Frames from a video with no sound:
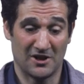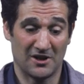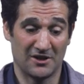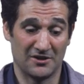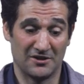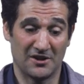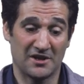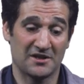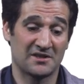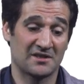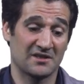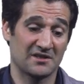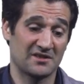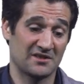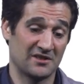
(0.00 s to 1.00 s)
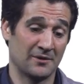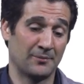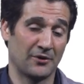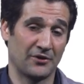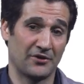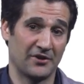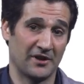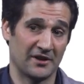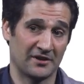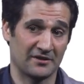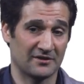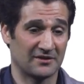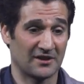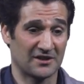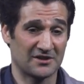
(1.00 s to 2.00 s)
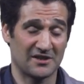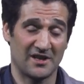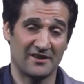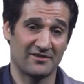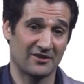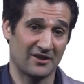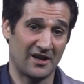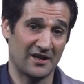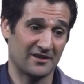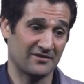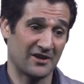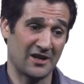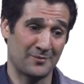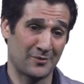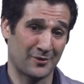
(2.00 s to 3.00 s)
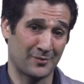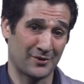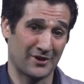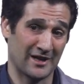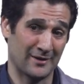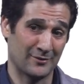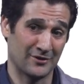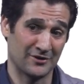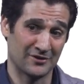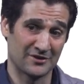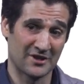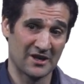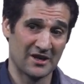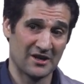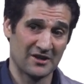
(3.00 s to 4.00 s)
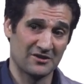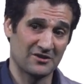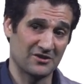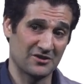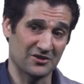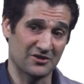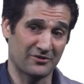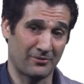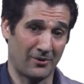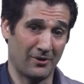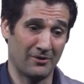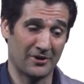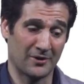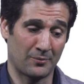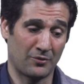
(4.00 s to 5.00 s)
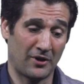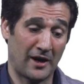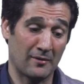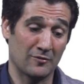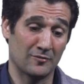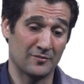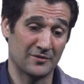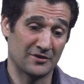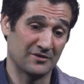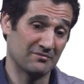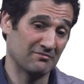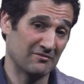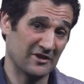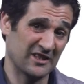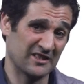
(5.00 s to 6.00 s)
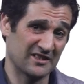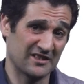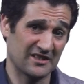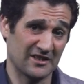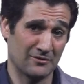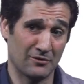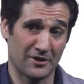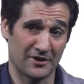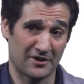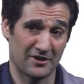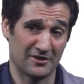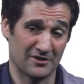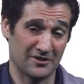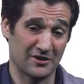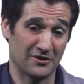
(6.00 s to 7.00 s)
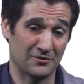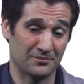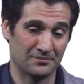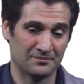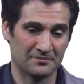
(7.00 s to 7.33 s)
a nice, simple thing, doesn't have a lot of hyperparameters, to just throw at a problem and see what it can do.